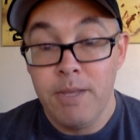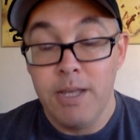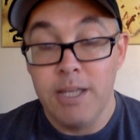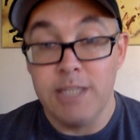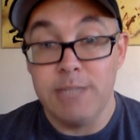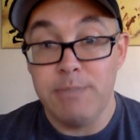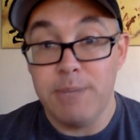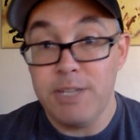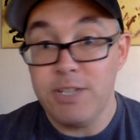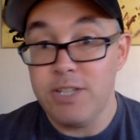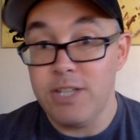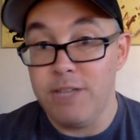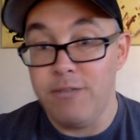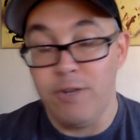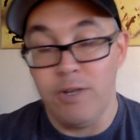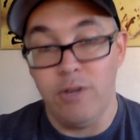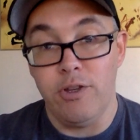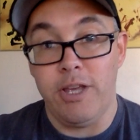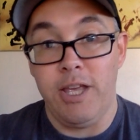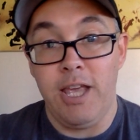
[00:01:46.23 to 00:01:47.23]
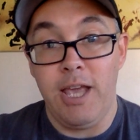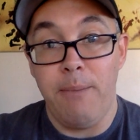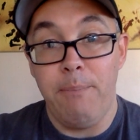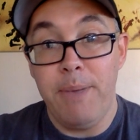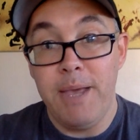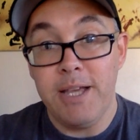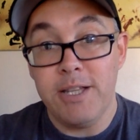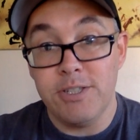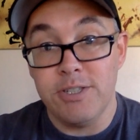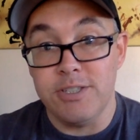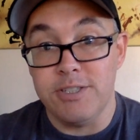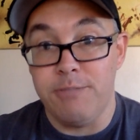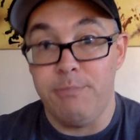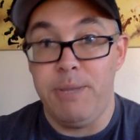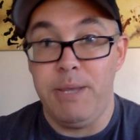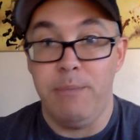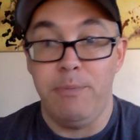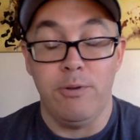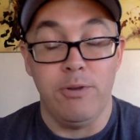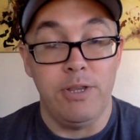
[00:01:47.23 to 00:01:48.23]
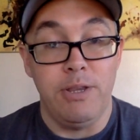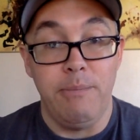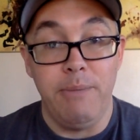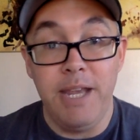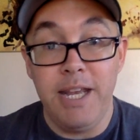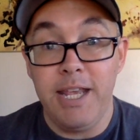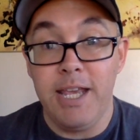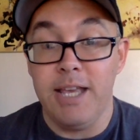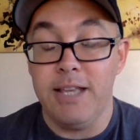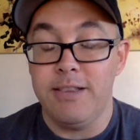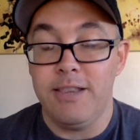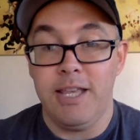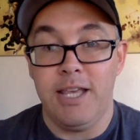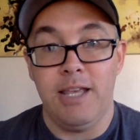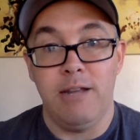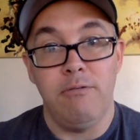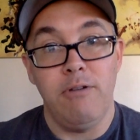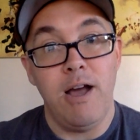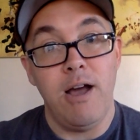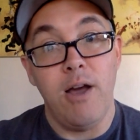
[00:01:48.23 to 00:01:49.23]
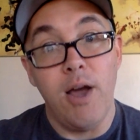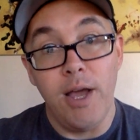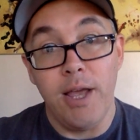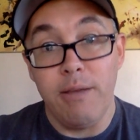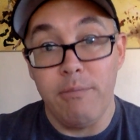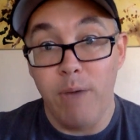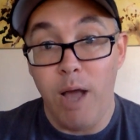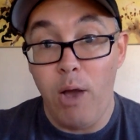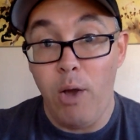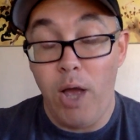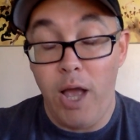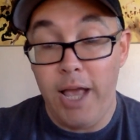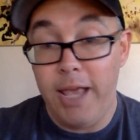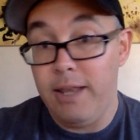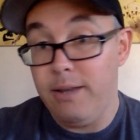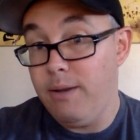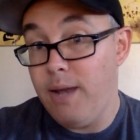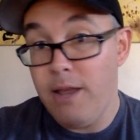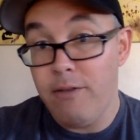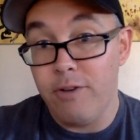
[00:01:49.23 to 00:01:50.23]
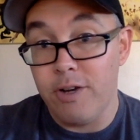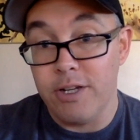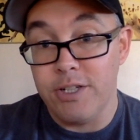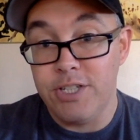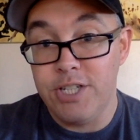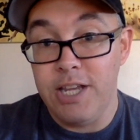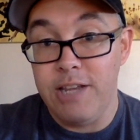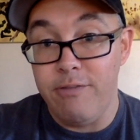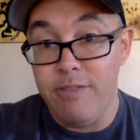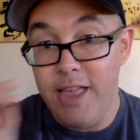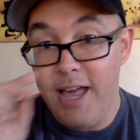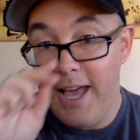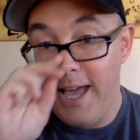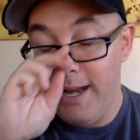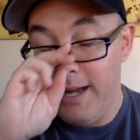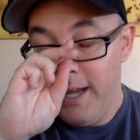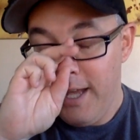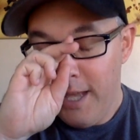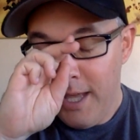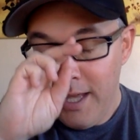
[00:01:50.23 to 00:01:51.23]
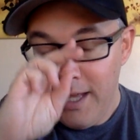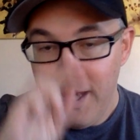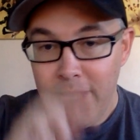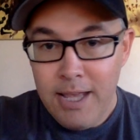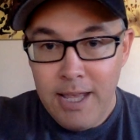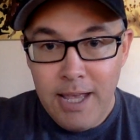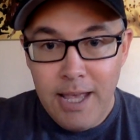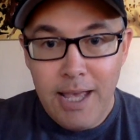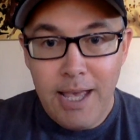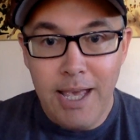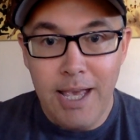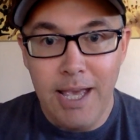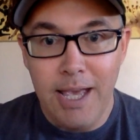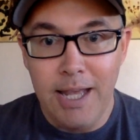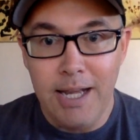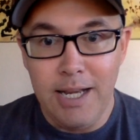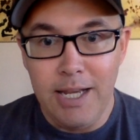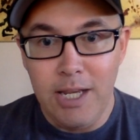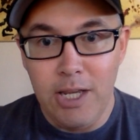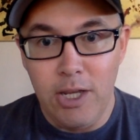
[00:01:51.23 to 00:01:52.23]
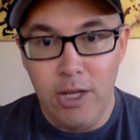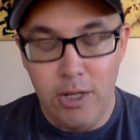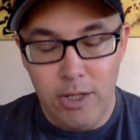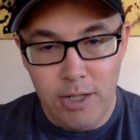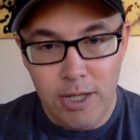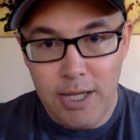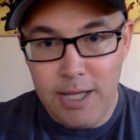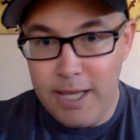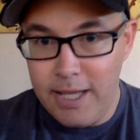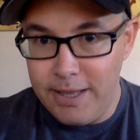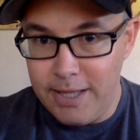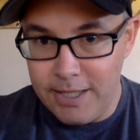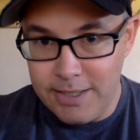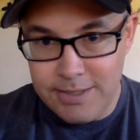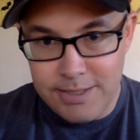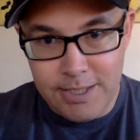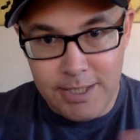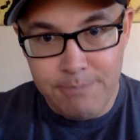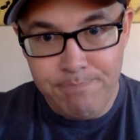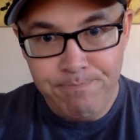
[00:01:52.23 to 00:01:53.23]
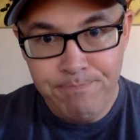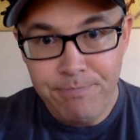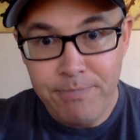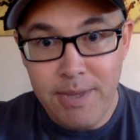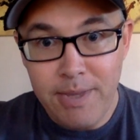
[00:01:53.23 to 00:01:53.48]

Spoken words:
Especially if you're looking at pictures of people in the media and thinking, "Wow, I can never achieve that." And again, that's a